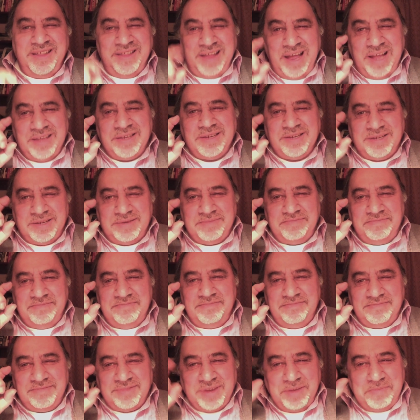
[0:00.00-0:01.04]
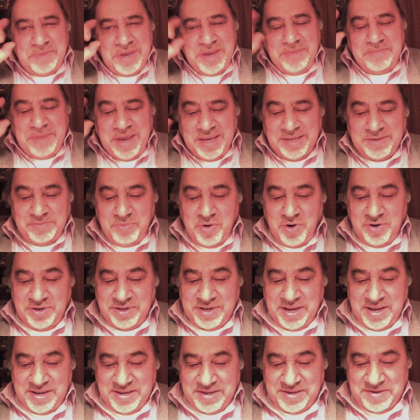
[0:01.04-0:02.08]
That's, to me, makes more
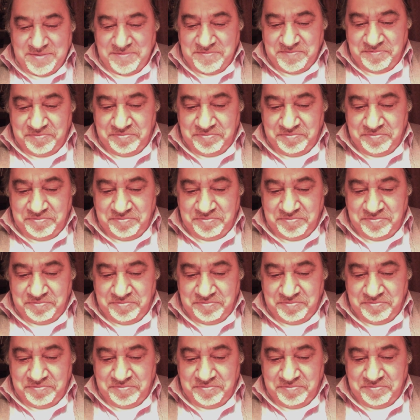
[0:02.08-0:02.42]
sense.